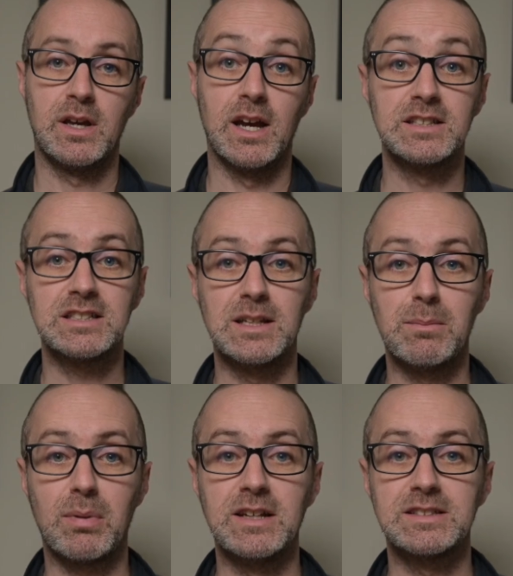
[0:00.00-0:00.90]
Additionally,
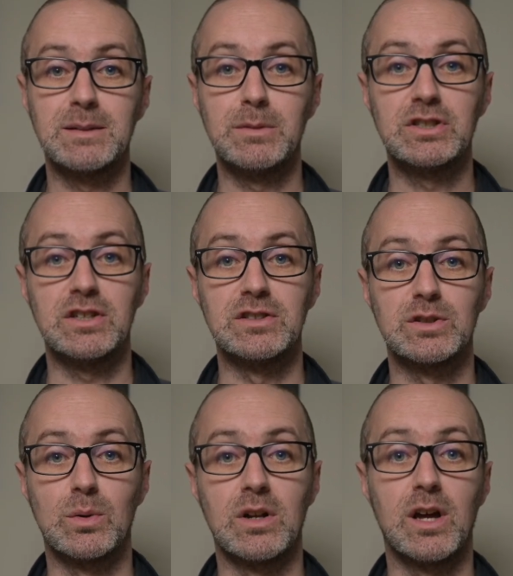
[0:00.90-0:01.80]
plates can be chosen
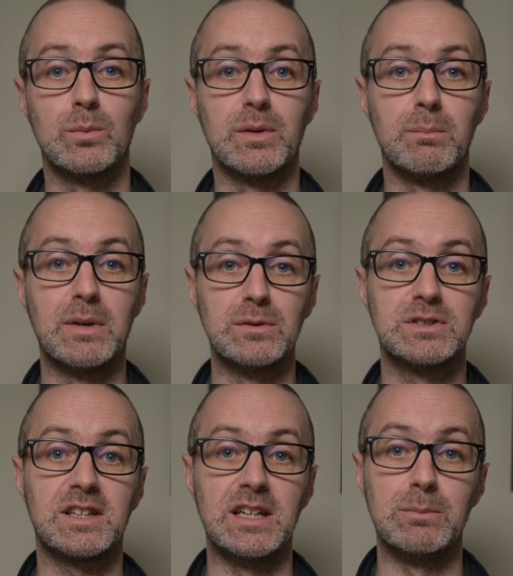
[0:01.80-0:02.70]
to align with the meal's
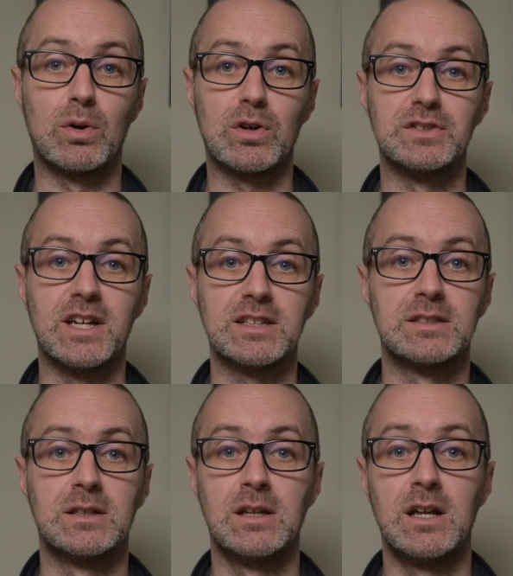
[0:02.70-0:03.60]
theme or context,
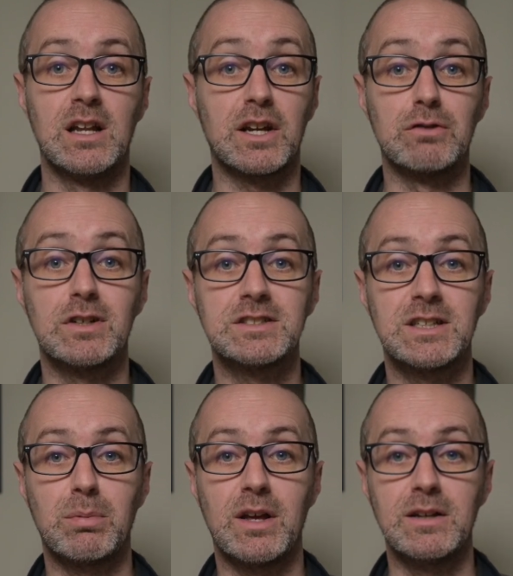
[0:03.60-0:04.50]
like a
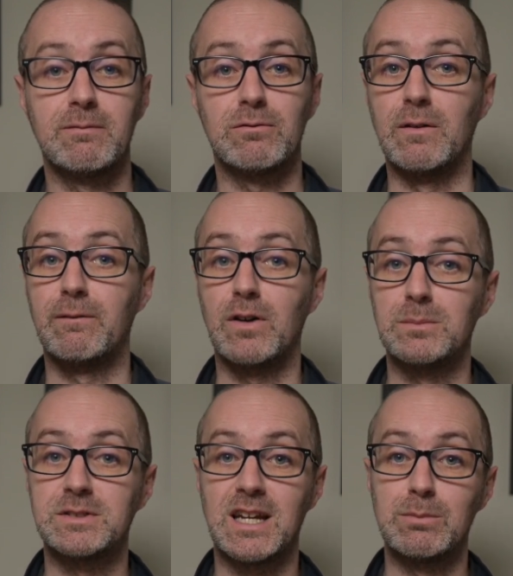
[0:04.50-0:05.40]
rustic plate for a
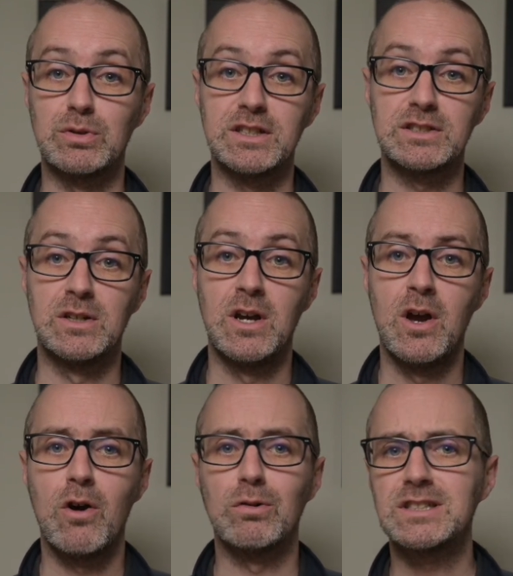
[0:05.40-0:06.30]
farm-to-table dish,
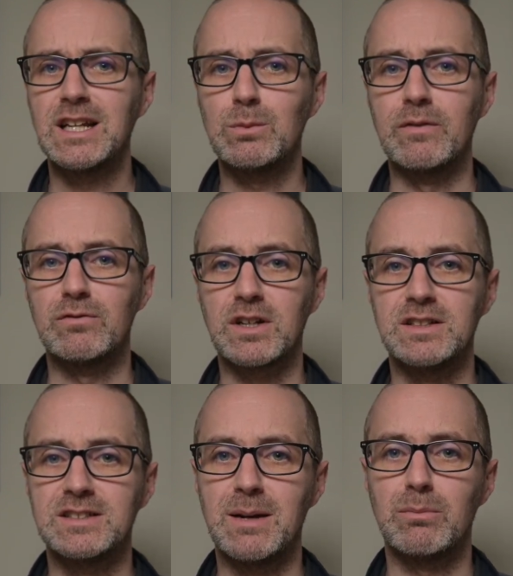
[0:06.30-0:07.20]
or a sleek one for a
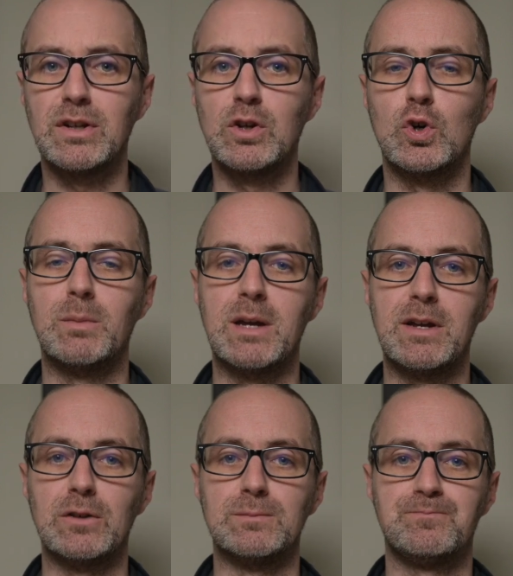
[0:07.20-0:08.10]
contemporary gourmet meal.